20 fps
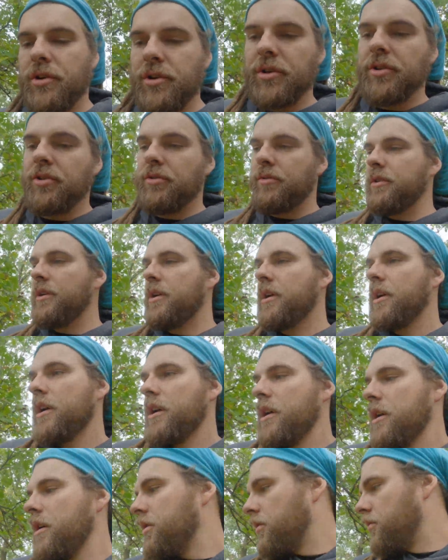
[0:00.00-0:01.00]
you
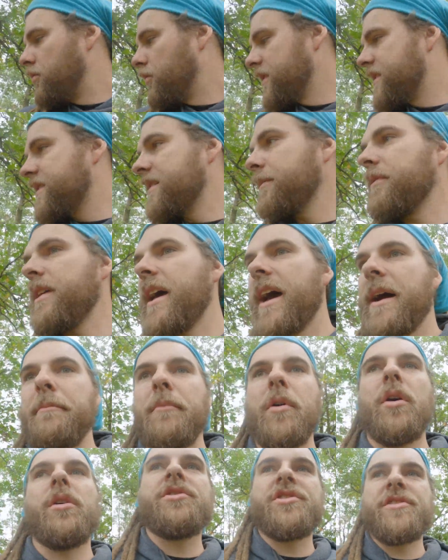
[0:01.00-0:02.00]
what some of that
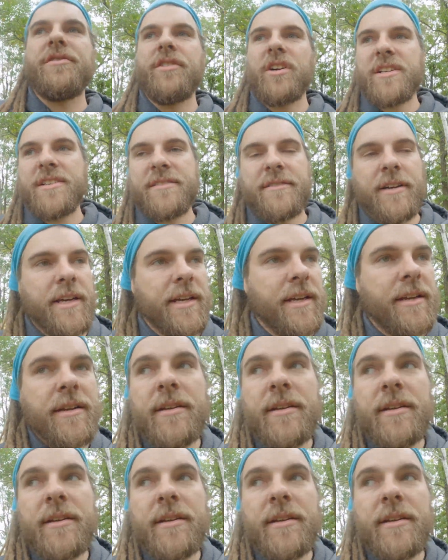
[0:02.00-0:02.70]
mulch looks like.